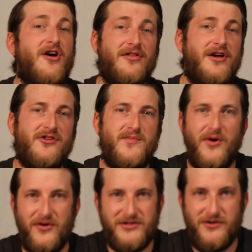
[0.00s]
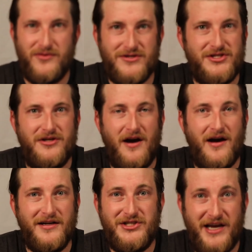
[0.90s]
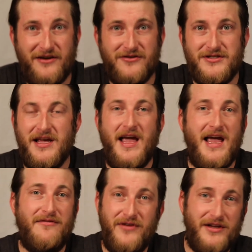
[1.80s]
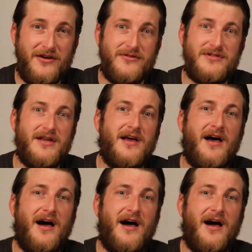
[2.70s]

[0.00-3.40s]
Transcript: all the other PokeTubers channels and videos